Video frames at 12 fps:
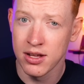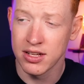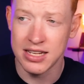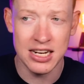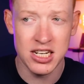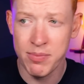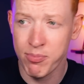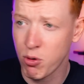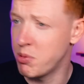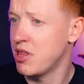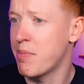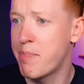It's actually
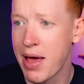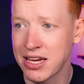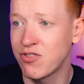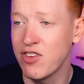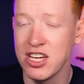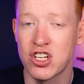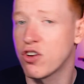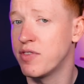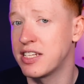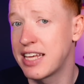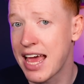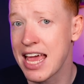probably the best feature of
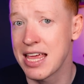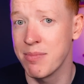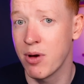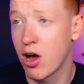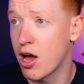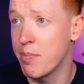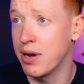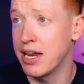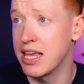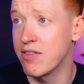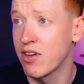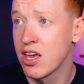his game, I
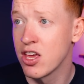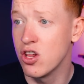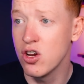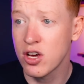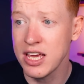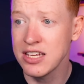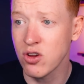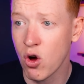believe. You look at his